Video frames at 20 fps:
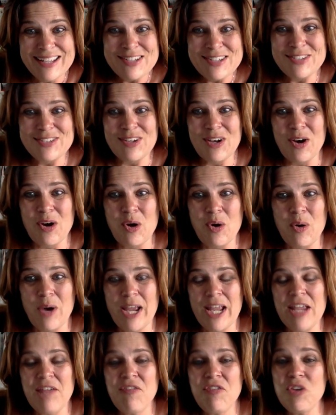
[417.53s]

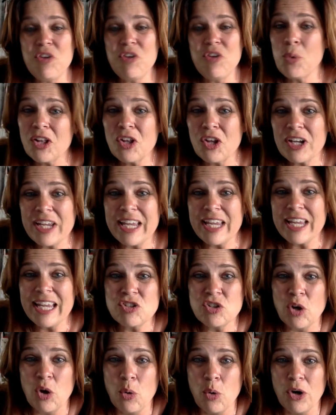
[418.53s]
So if you are looking
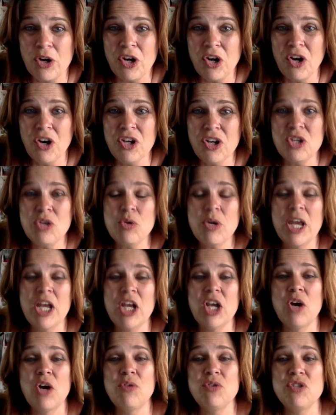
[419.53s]
to order, you
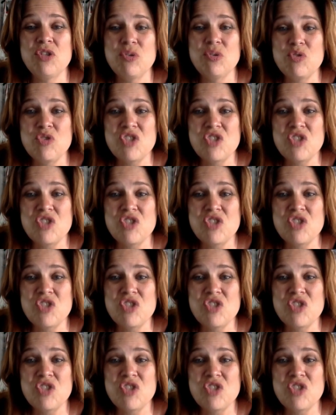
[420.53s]
can go to